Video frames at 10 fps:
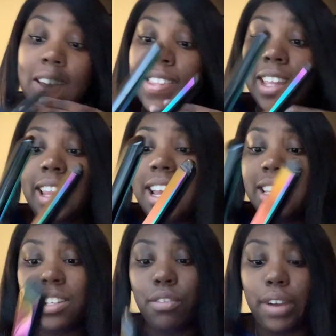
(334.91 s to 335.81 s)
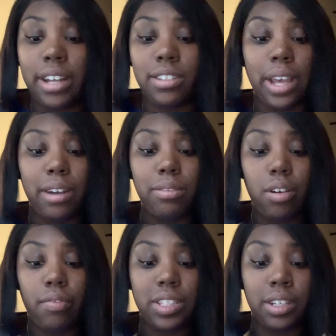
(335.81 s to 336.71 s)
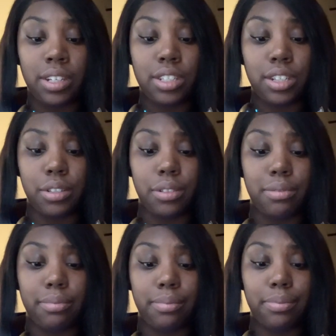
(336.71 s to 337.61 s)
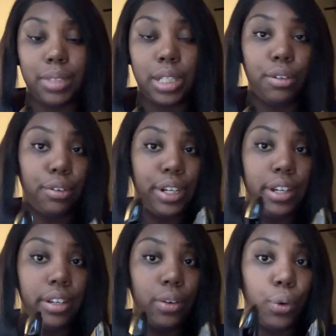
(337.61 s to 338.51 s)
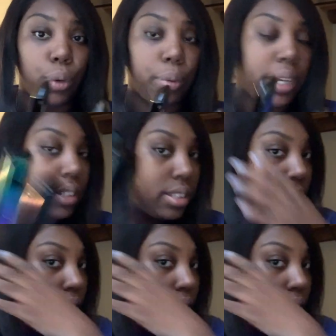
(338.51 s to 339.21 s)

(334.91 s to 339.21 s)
The light is still red, so I don't know if it's gonna turn green or what,